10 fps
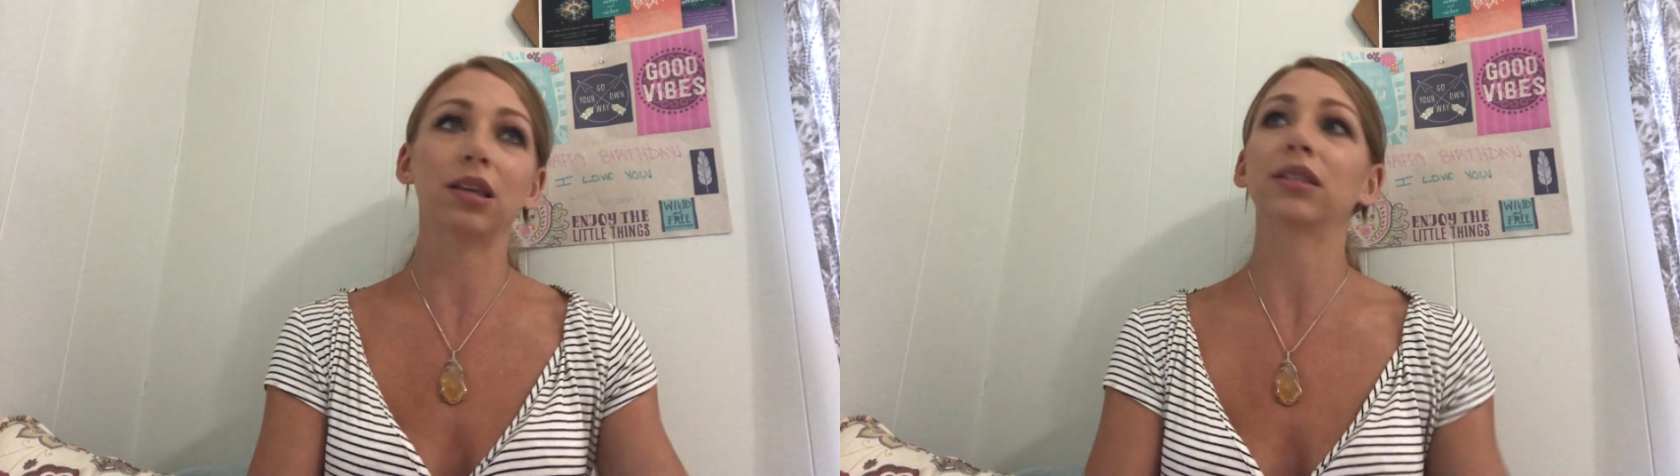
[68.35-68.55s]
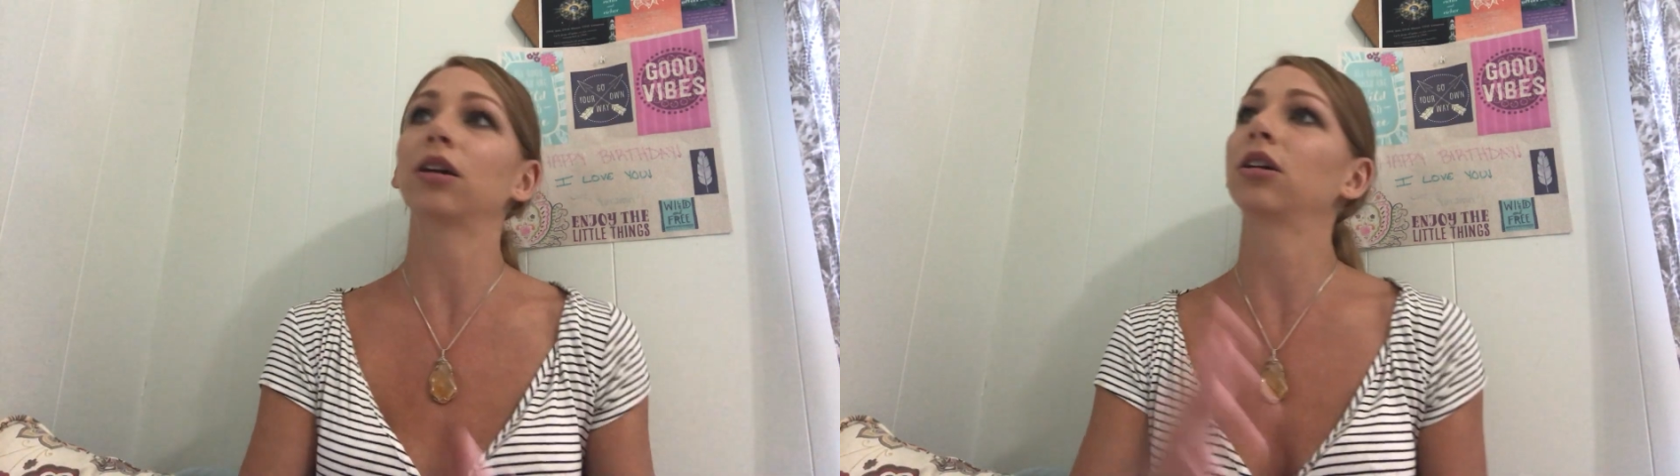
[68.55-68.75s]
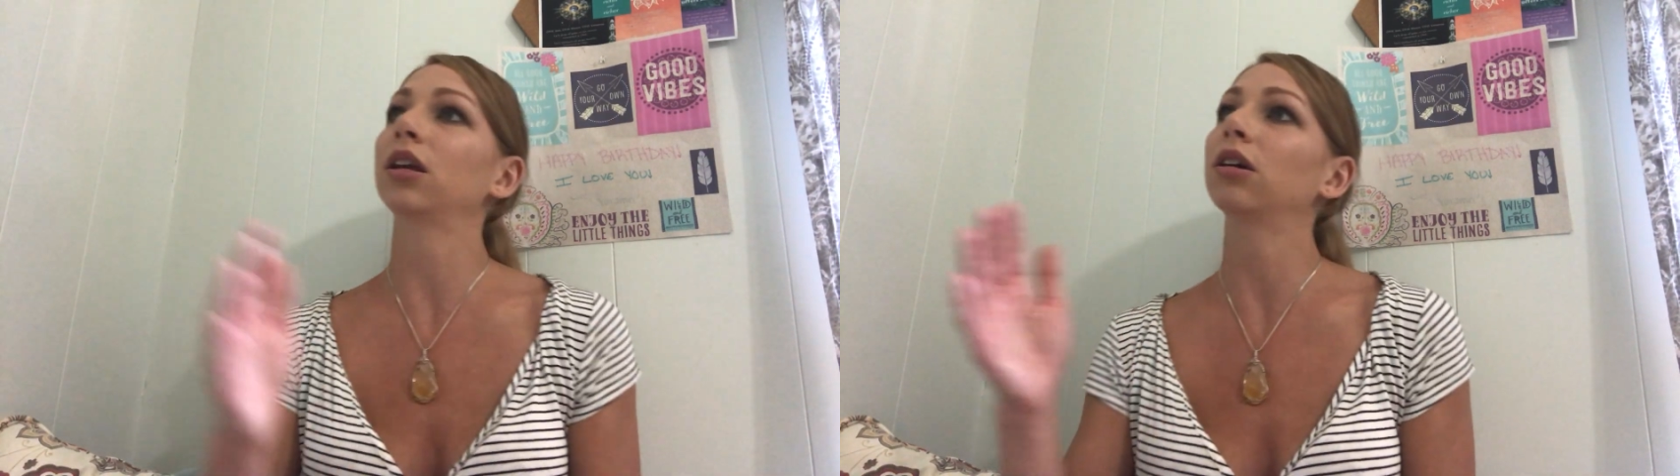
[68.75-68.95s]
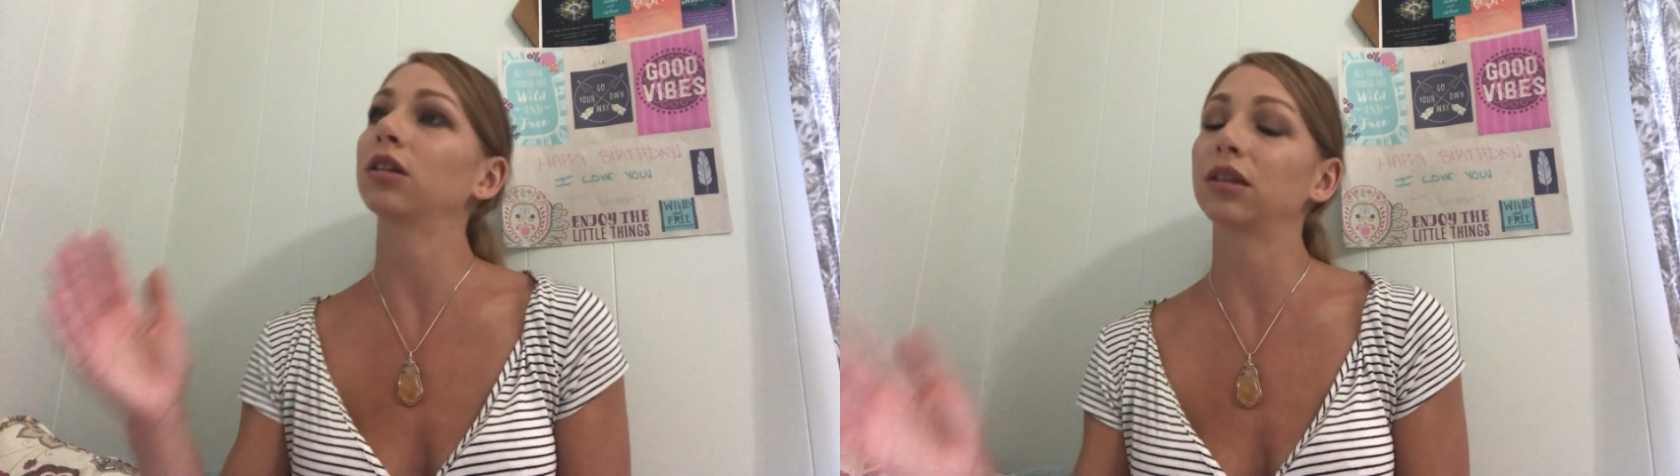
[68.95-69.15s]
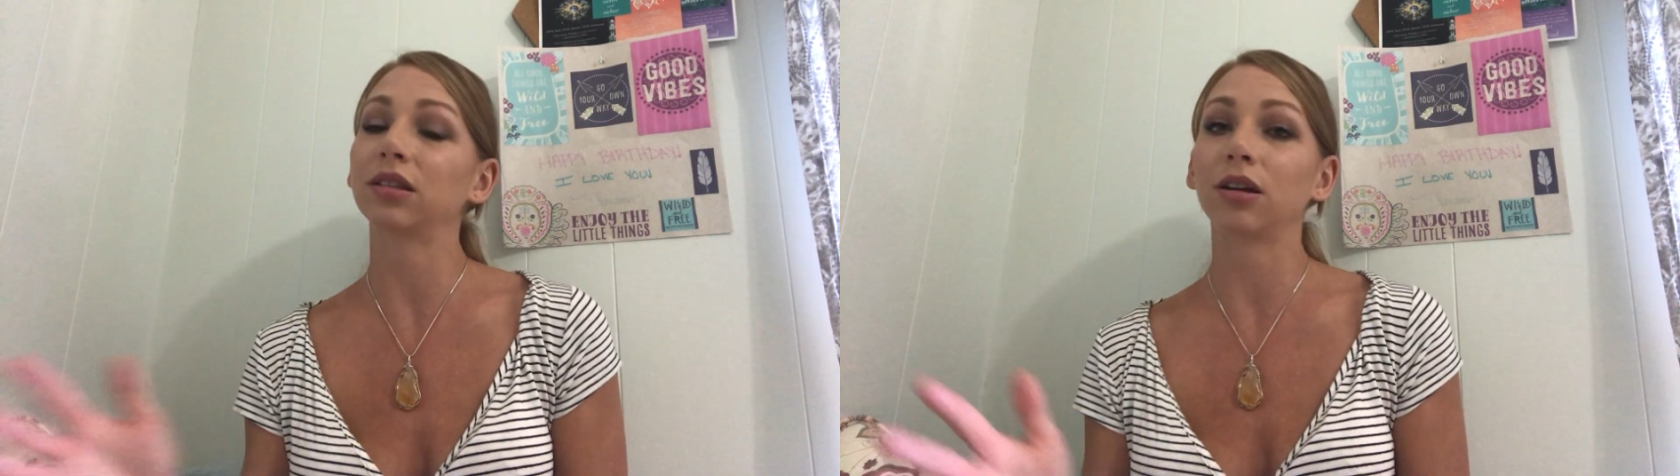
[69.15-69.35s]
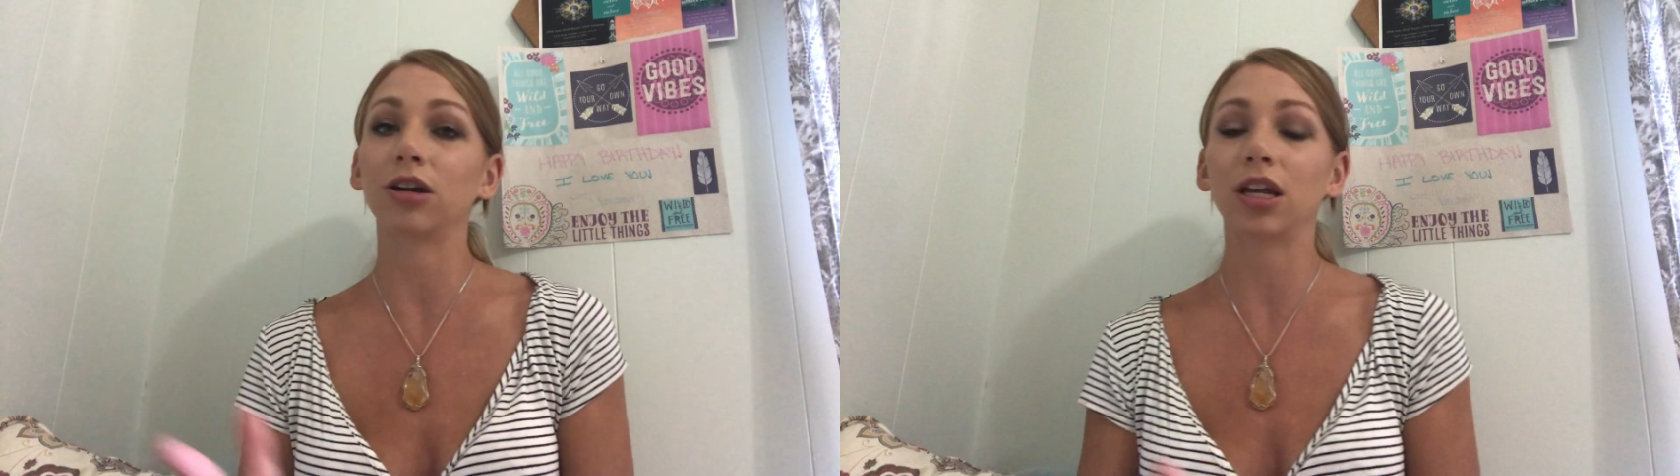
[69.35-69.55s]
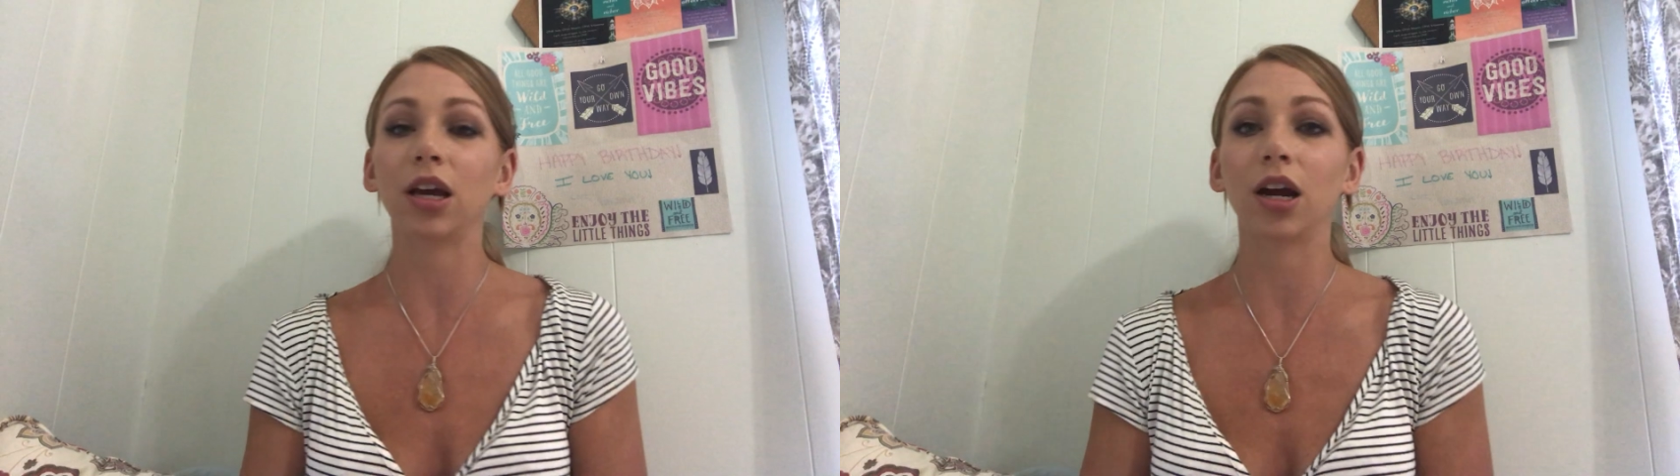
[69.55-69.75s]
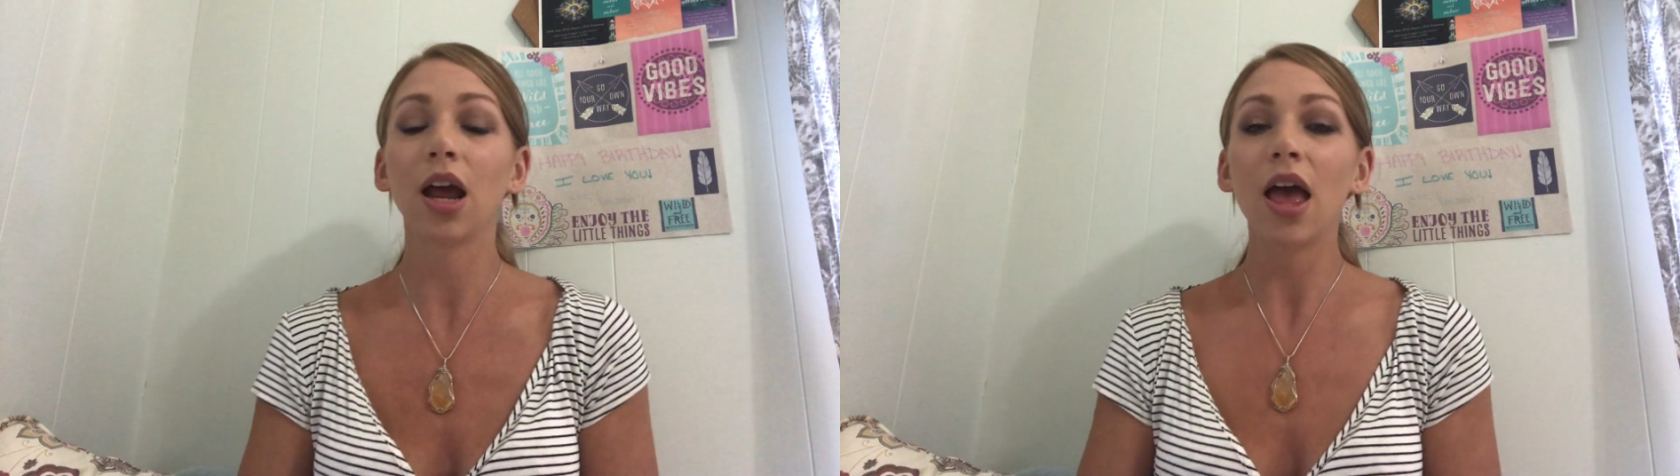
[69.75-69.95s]
this errand here and this errand
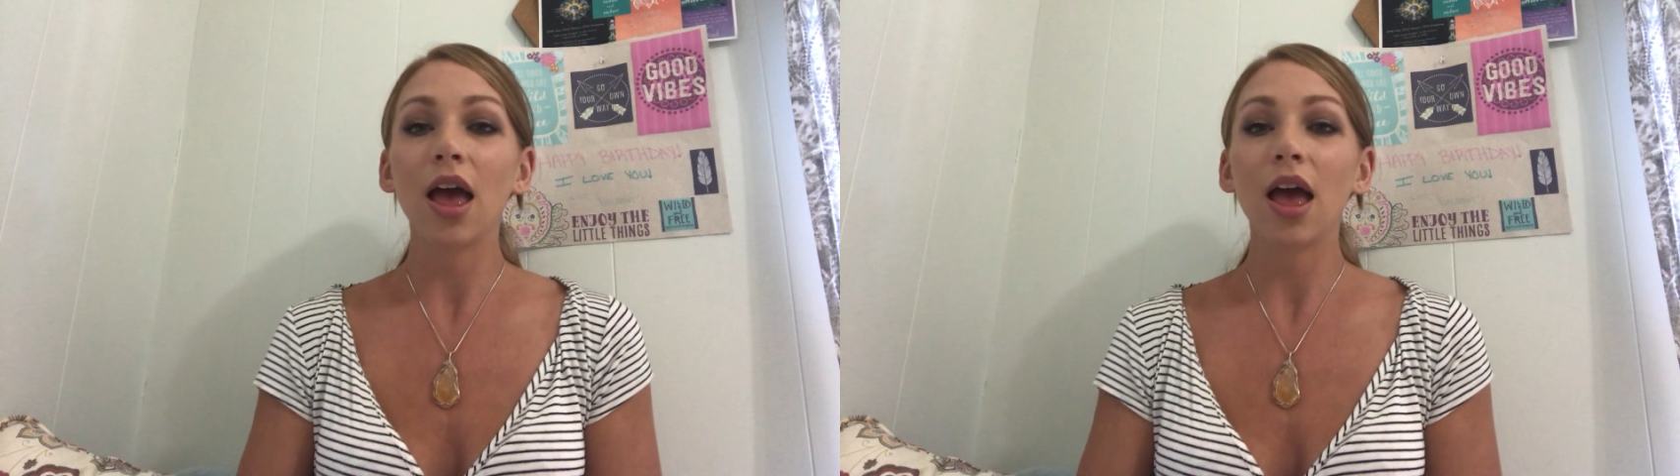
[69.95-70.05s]
here?